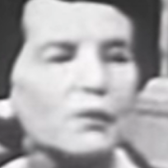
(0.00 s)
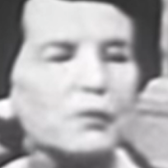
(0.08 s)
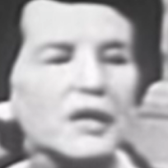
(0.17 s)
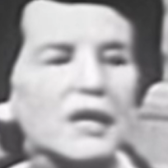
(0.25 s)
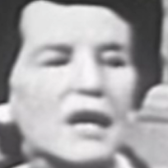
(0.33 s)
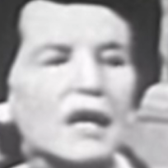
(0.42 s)

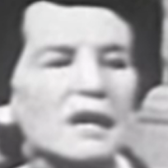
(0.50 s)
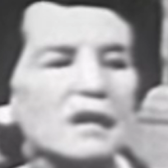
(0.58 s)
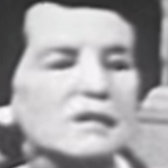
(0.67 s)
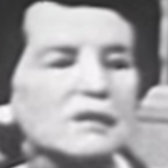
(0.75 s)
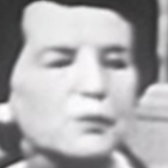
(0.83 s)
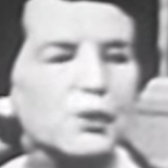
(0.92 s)
we are
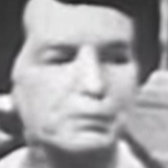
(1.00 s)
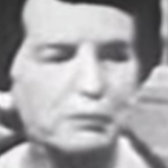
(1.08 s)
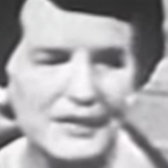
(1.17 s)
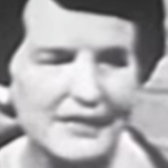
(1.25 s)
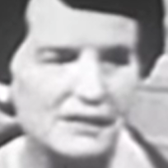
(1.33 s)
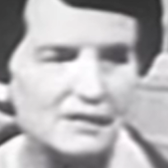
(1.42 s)

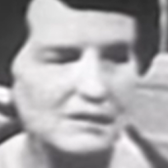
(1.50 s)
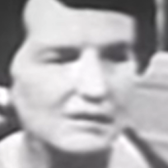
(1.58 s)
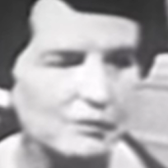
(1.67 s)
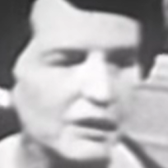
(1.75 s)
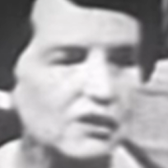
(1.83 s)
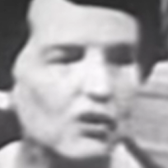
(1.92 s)
replete
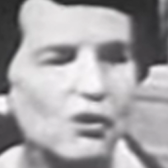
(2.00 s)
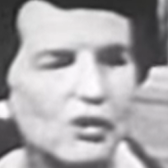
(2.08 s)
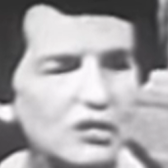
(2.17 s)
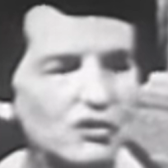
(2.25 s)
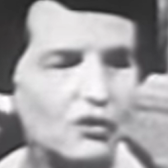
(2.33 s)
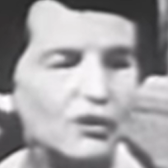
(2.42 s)
with
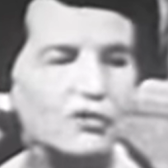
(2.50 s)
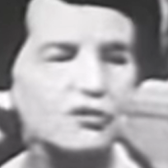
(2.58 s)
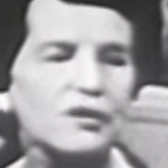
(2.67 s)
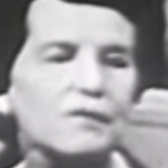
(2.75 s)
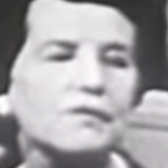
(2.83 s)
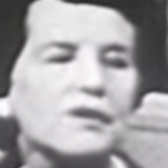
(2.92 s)
all sorts
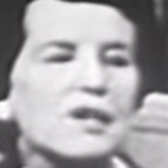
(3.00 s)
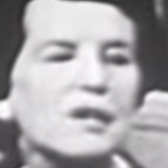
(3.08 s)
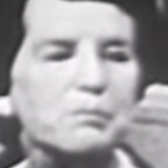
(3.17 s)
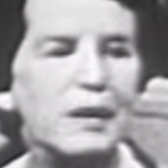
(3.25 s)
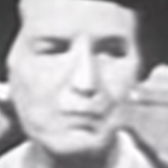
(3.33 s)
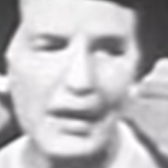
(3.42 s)
of
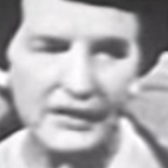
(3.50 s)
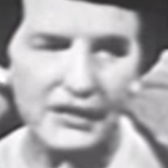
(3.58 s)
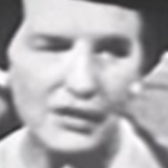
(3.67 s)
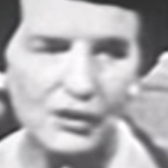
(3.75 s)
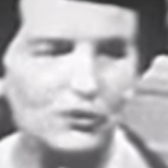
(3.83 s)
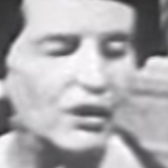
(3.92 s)

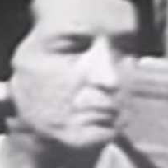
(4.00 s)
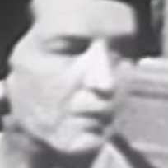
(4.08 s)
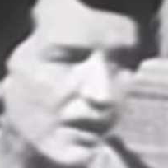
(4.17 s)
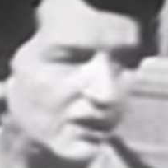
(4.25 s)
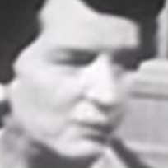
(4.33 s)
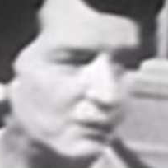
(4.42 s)
mementos and
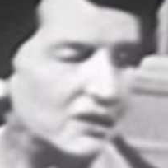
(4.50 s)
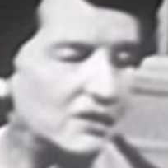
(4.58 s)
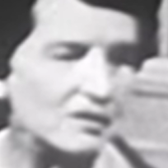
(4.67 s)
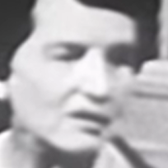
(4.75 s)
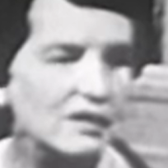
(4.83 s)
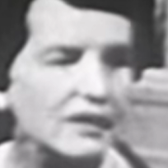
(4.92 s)
monuments
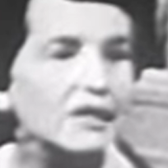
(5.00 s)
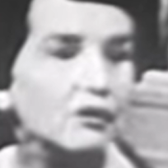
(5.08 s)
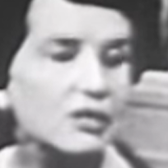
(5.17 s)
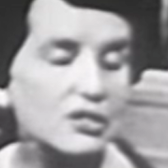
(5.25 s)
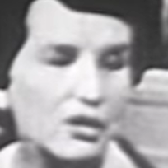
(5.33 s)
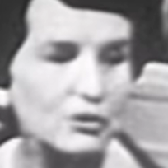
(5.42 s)
that
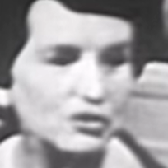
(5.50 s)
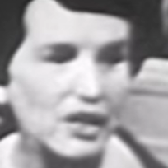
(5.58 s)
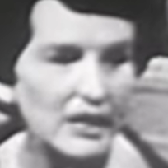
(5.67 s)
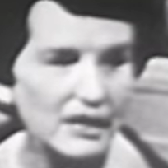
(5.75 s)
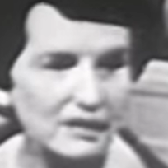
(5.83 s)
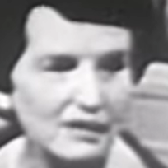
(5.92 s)
are
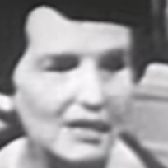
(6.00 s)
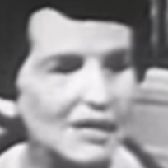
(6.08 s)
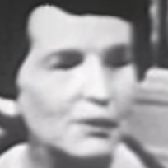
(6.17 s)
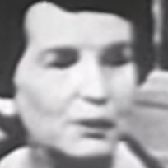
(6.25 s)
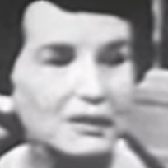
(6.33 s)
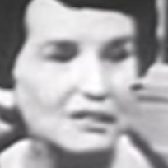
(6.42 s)
associated
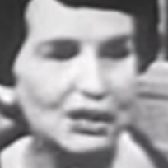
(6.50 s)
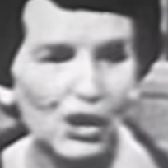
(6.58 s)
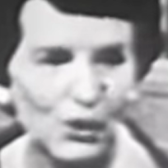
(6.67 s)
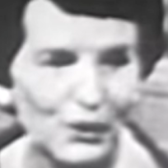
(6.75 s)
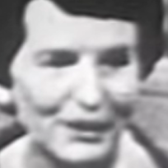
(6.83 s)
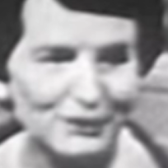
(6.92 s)
with the
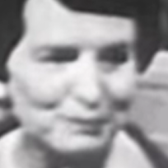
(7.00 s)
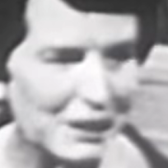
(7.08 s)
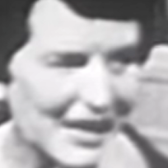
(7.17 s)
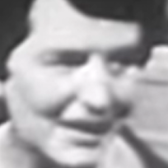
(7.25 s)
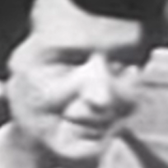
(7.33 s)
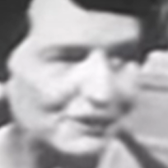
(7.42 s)
glorious
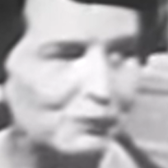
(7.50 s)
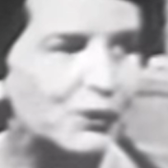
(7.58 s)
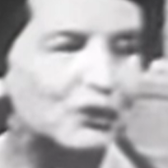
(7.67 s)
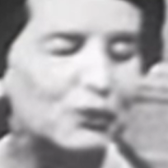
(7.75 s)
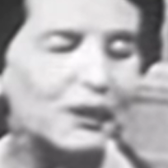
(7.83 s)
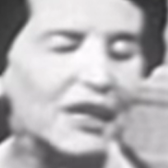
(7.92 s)
past of
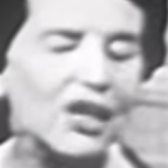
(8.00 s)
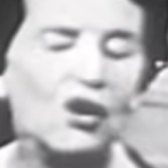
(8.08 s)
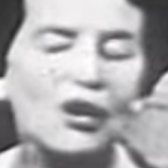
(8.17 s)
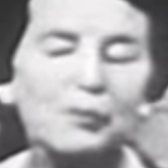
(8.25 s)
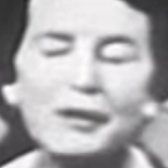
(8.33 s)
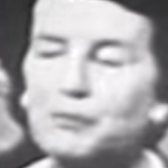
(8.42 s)
which we can
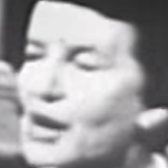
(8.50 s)
all be